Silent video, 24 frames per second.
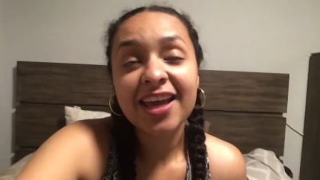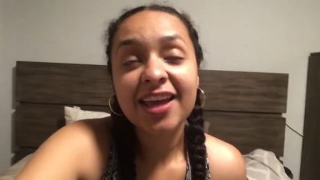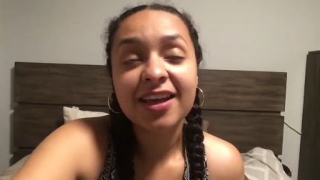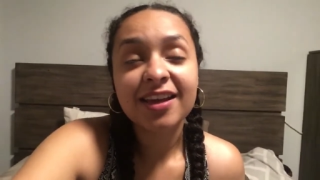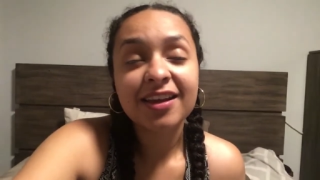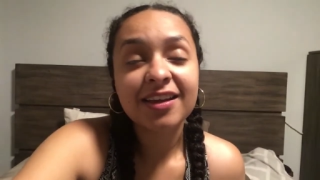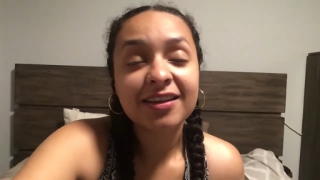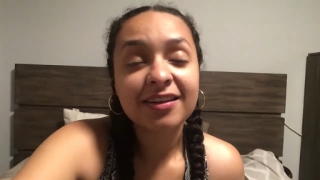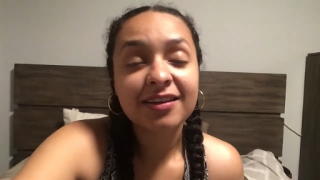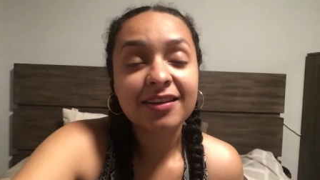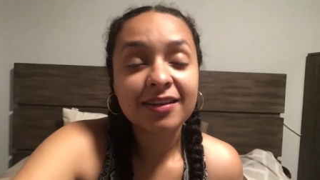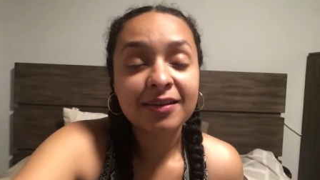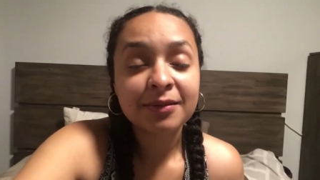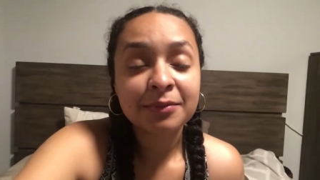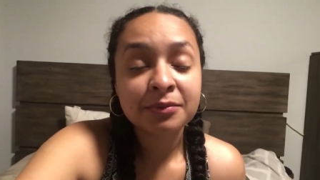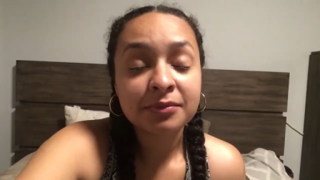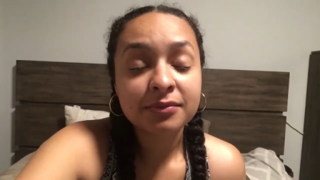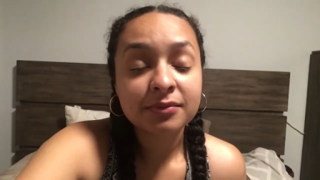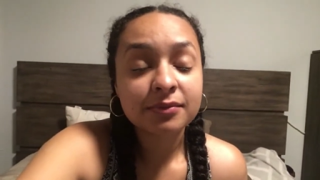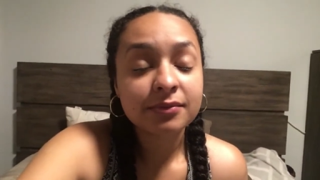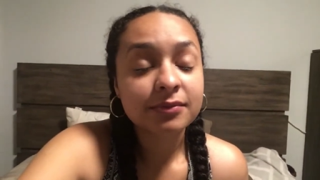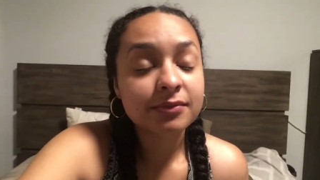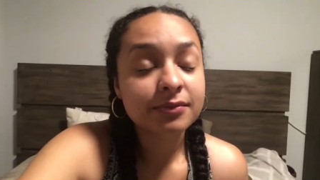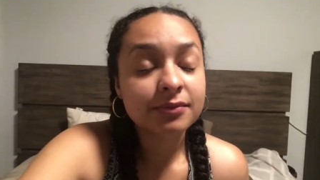And I'm
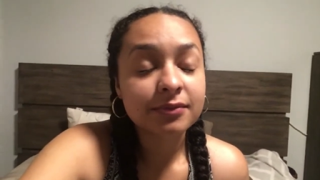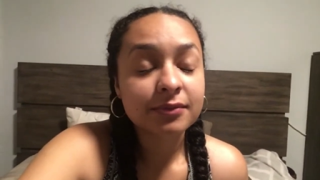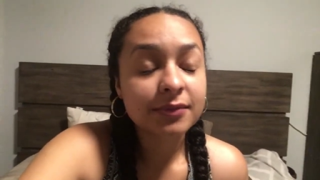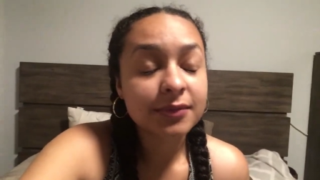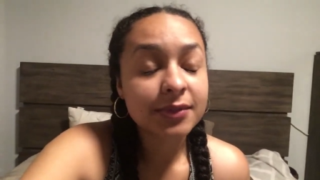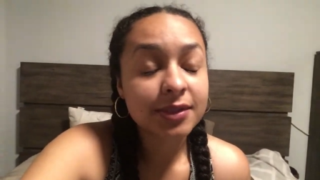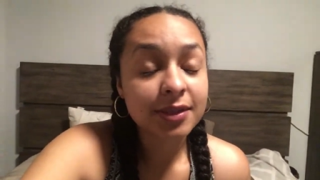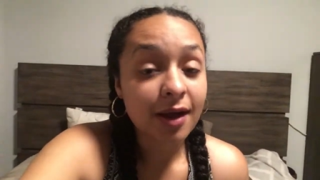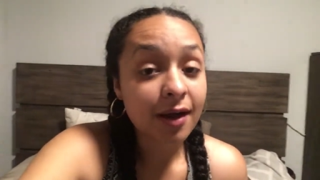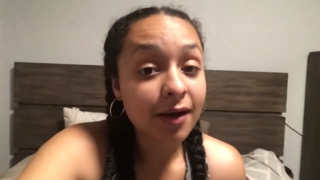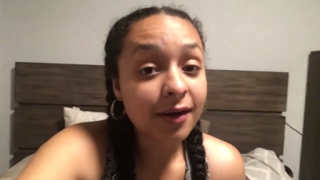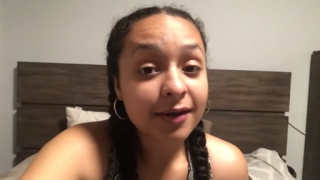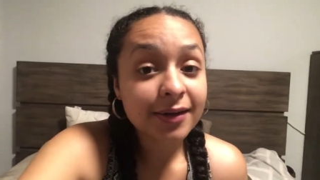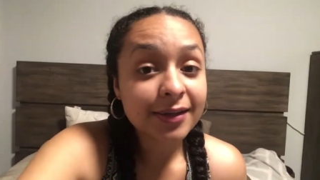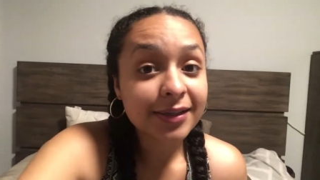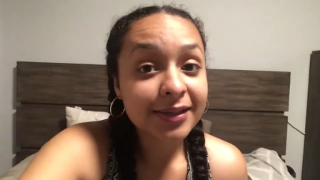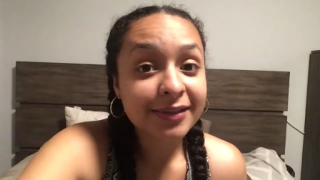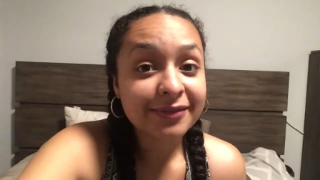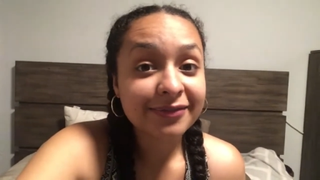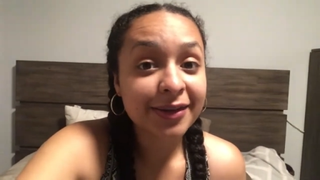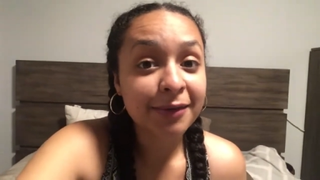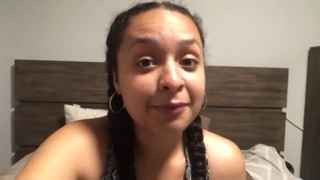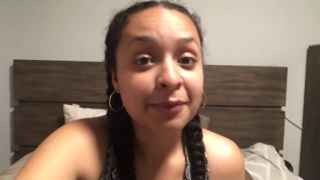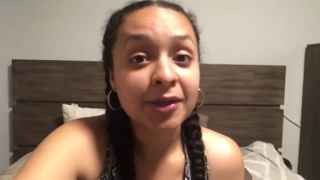um, sorry
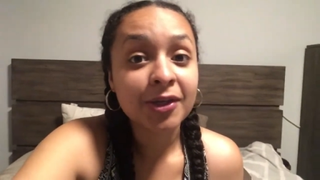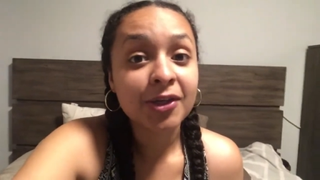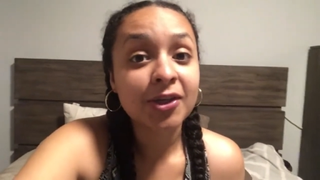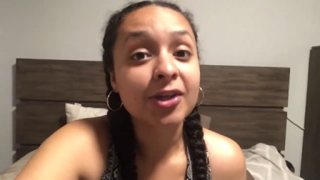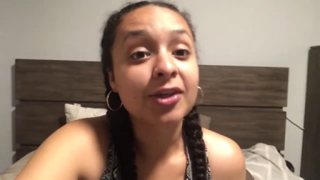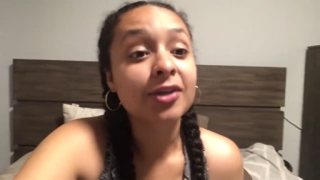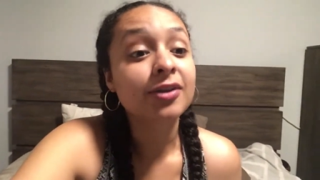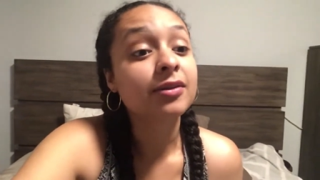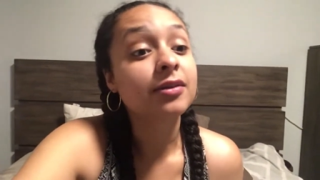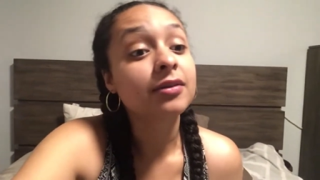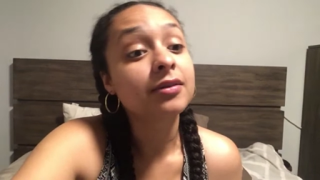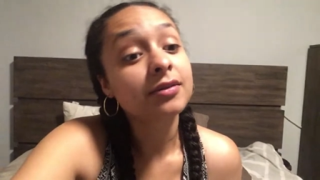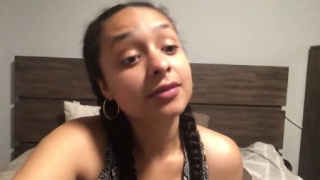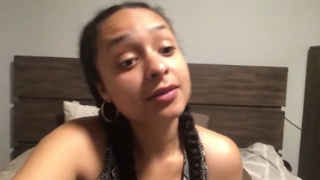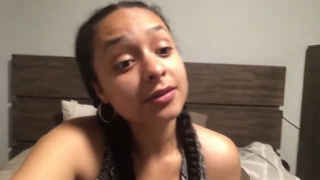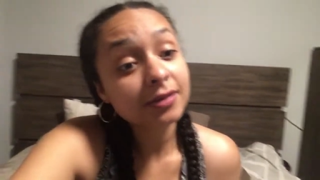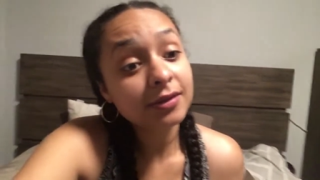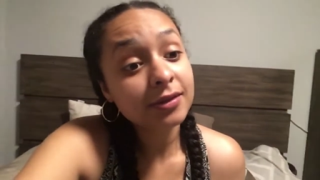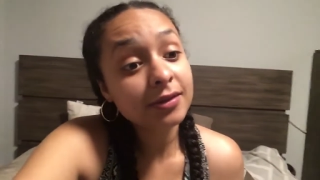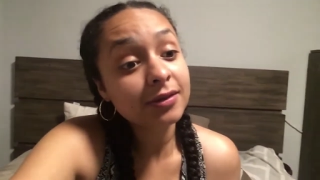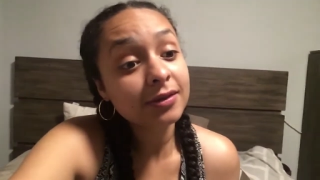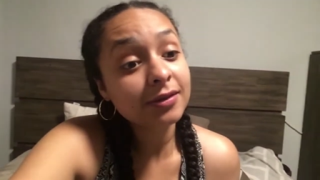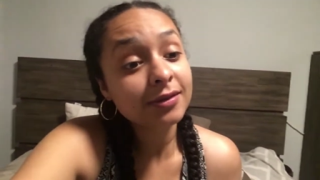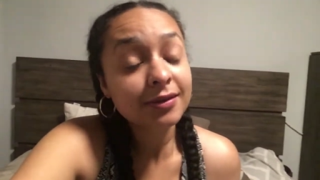if I'm looking a little
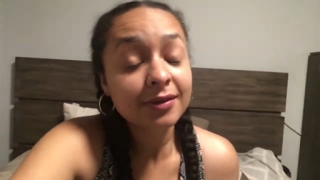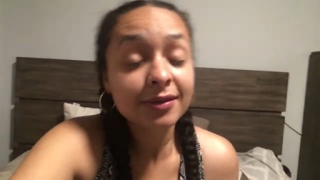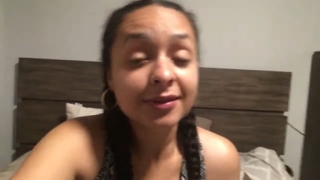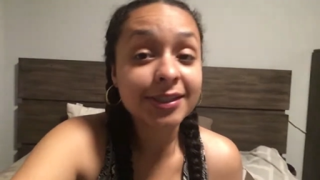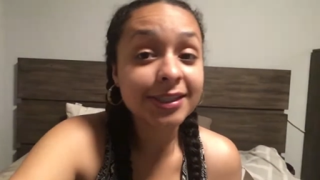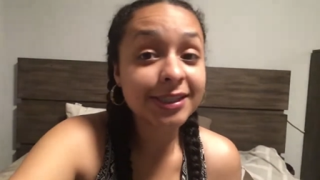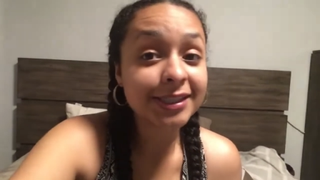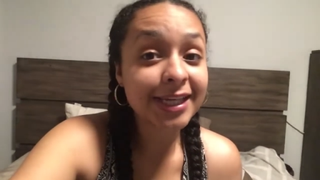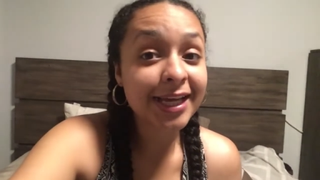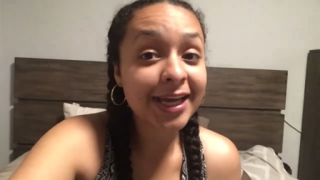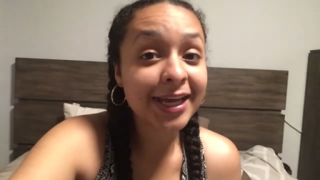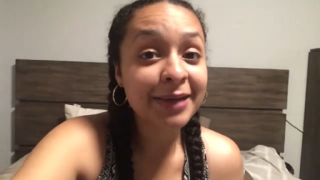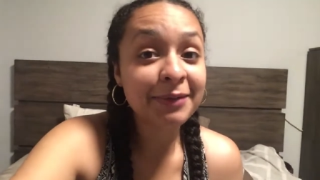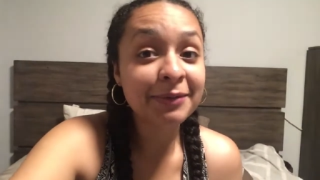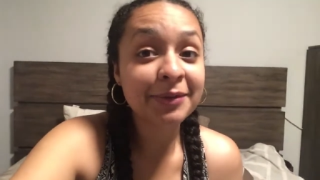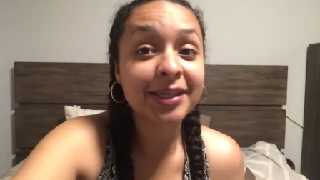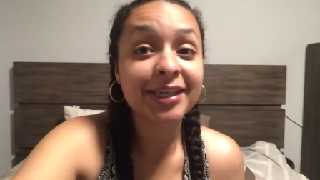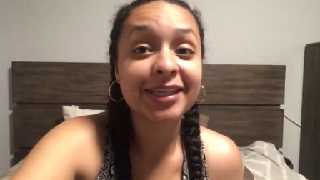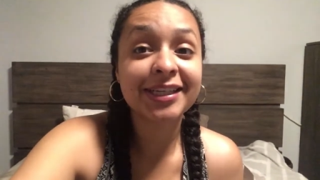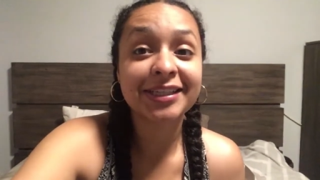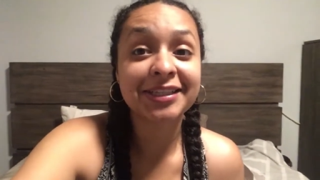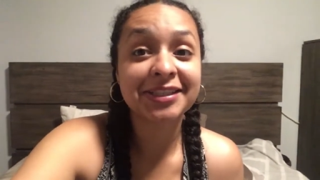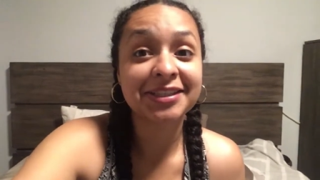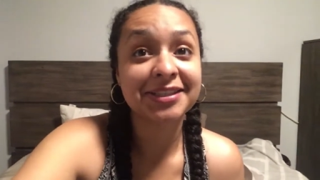uh, today
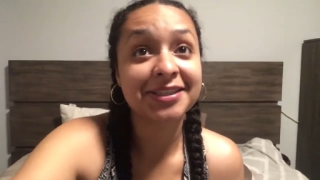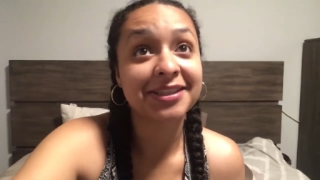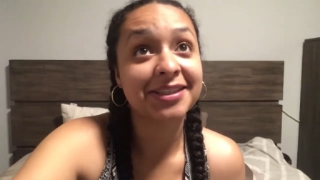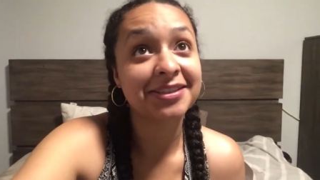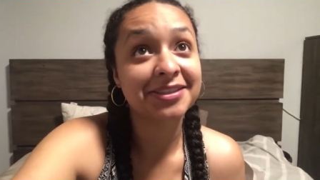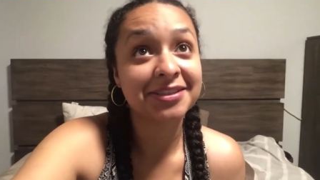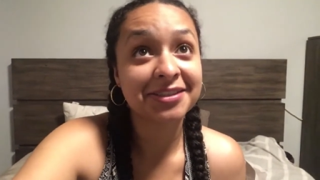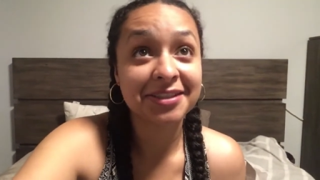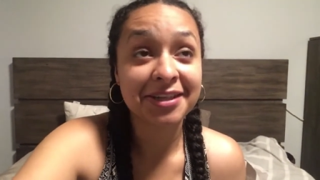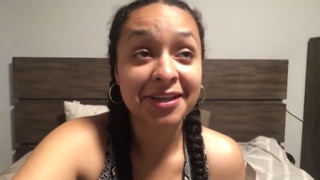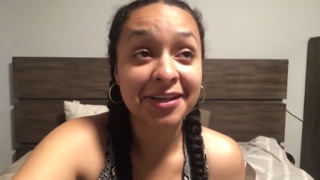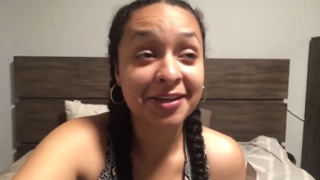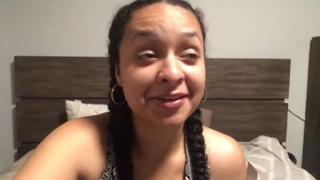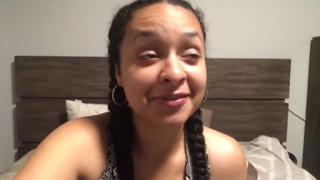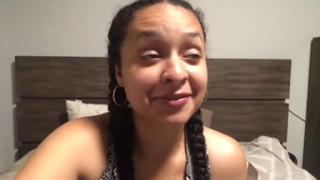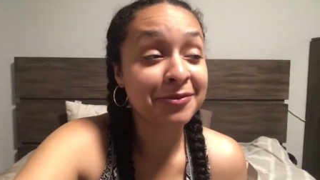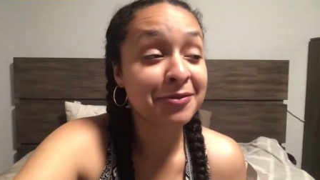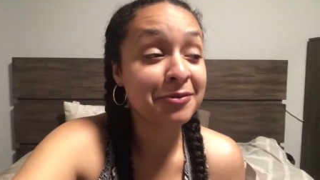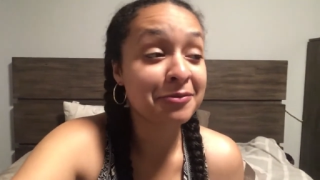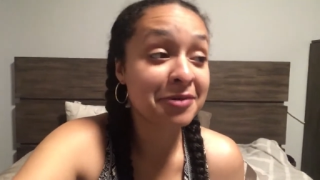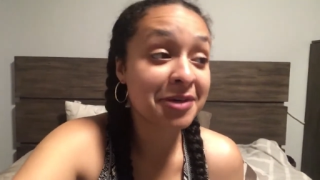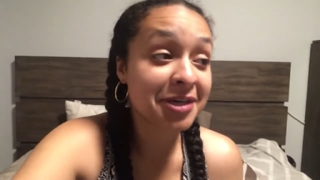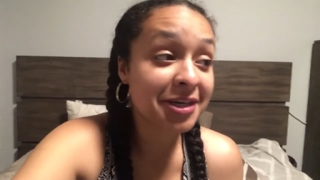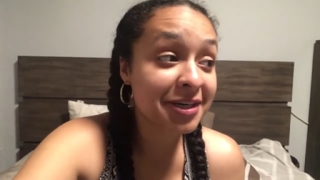because I just got off
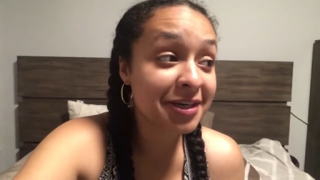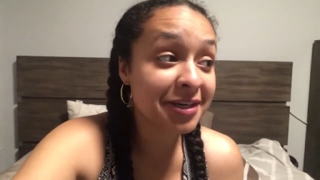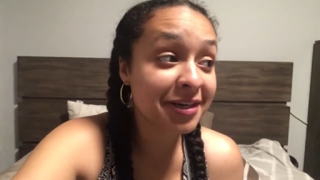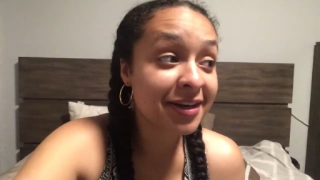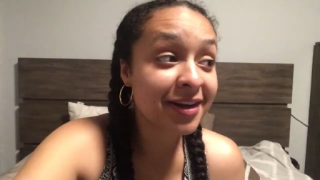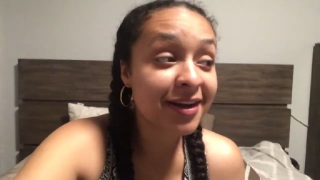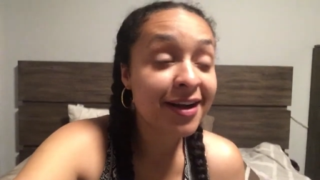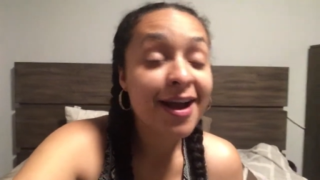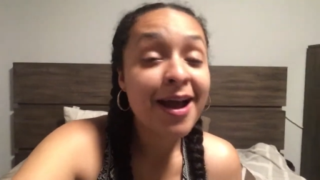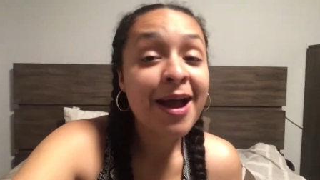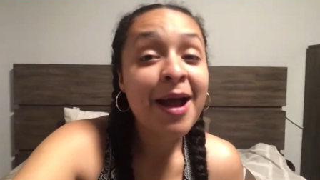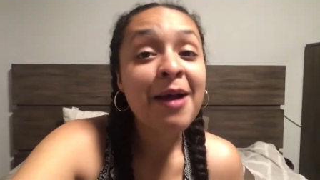of work.